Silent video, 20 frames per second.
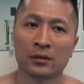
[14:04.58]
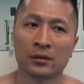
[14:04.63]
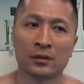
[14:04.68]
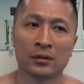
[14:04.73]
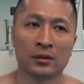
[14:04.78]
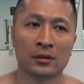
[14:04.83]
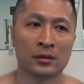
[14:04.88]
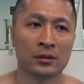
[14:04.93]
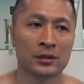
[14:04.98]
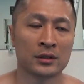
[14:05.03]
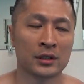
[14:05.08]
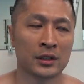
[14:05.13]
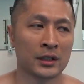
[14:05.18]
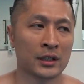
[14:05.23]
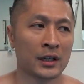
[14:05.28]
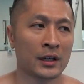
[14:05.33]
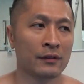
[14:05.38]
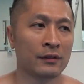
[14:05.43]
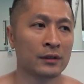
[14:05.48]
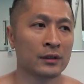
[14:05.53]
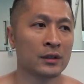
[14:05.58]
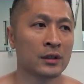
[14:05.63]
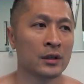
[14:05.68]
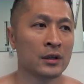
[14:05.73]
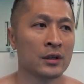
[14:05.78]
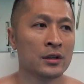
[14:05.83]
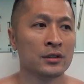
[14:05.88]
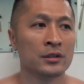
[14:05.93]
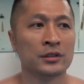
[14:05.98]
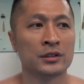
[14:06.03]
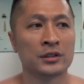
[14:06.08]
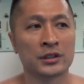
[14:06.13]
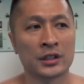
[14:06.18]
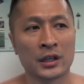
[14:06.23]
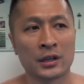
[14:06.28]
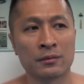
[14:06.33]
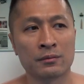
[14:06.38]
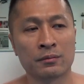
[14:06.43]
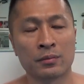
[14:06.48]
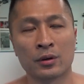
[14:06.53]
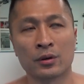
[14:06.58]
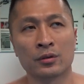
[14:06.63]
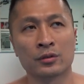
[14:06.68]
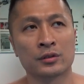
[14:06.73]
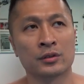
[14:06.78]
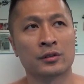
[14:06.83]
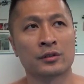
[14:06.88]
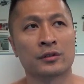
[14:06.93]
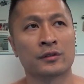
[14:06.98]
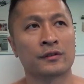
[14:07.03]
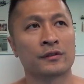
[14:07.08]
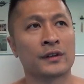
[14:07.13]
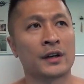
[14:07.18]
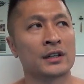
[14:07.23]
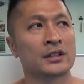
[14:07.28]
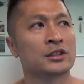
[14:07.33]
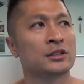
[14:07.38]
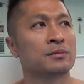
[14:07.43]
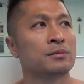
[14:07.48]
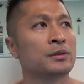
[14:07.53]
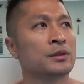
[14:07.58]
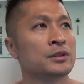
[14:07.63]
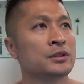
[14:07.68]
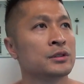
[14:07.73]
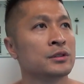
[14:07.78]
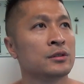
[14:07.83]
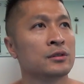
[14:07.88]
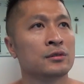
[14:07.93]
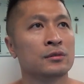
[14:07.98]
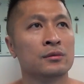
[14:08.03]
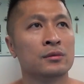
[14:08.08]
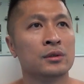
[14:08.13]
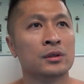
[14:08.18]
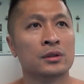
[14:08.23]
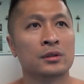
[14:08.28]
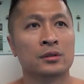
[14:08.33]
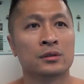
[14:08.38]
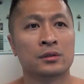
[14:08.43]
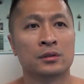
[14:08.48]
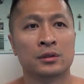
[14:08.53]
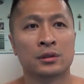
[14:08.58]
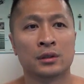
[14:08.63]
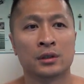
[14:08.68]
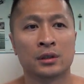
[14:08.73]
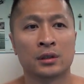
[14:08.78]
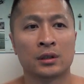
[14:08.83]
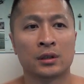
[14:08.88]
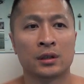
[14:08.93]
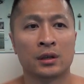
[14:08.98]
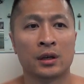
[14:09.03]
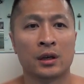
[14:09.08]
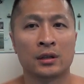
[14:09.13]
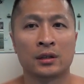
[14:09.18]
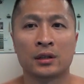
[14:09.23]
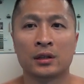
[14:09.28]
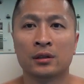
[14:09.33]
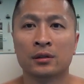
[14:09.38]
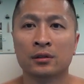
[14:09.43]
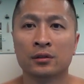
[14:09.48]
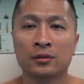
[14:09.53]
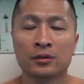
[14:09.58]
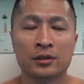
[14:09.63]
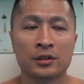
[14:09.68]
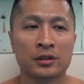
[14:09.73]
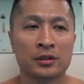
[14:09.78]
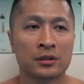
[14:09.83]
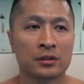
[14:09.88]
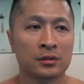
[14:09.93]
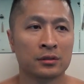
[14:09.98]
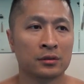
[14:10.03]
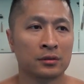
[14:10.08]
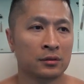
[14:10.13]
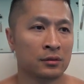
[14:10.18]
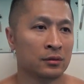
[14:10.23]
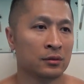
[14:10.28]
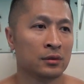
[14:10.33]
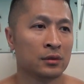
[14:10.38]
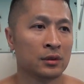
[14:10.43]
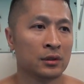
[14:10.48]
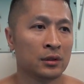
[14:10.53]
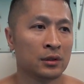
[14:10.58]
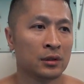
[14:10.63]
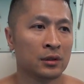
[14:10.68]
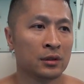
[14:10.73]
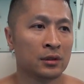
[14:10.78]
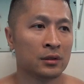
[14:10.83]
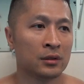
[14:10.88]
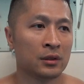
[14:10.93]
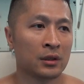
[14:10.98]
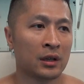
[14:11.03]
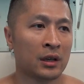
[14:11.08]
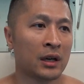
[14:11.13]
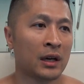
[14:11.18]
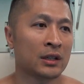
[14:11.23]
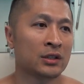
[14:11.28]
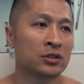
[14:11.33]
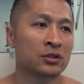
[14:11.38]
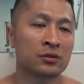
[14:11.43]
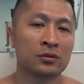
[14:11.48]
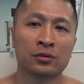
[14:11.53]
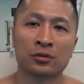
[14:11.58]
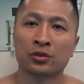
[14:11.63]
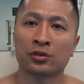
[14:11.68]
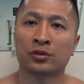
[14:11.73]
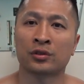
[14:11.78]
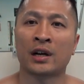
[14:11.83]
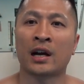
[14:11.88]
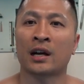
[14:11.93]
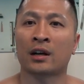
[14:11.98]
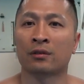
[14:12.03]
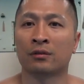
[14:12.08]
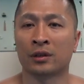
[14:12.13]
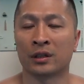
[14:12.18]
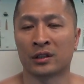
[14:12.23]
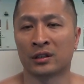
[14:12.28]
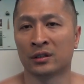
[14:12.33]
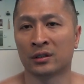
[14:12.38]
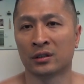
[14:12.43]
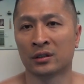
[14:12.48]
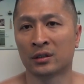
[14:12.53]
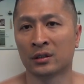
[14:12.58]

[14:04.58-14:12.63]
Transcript: You know, it's like having Usain Bolt, you know, the fastest person in the world, and he loses to a high school track runner.